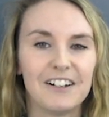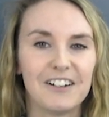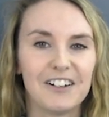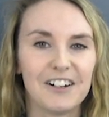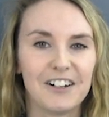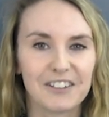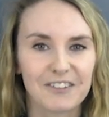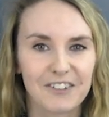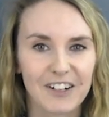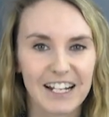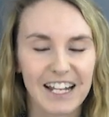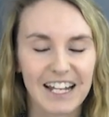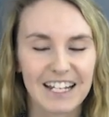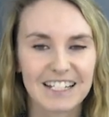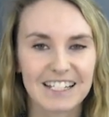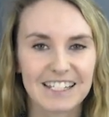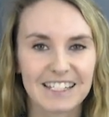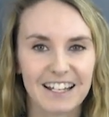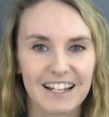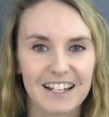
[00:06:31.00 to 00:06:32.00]
On the right
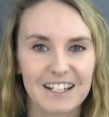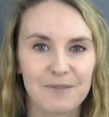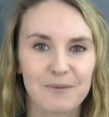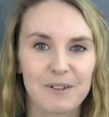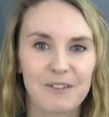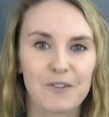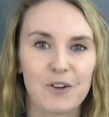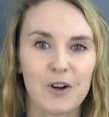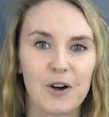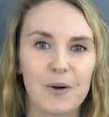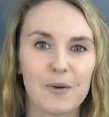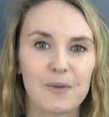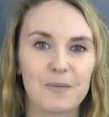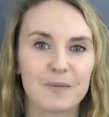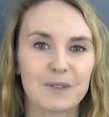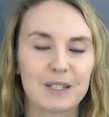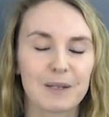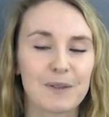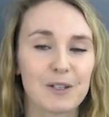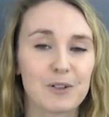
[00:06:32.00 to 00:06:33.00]
hand side, we've got
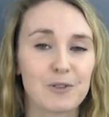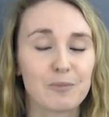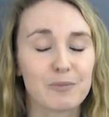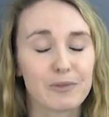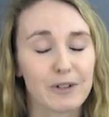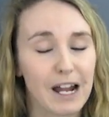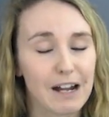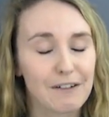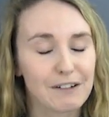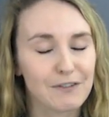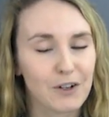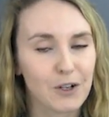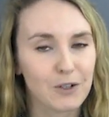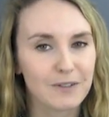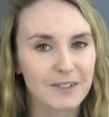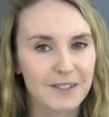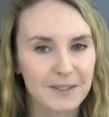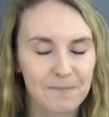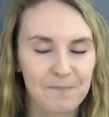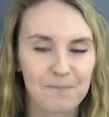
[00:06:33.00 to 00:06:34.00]
something called prairie
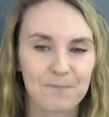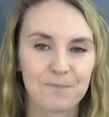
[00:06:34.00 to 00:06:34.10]
voles.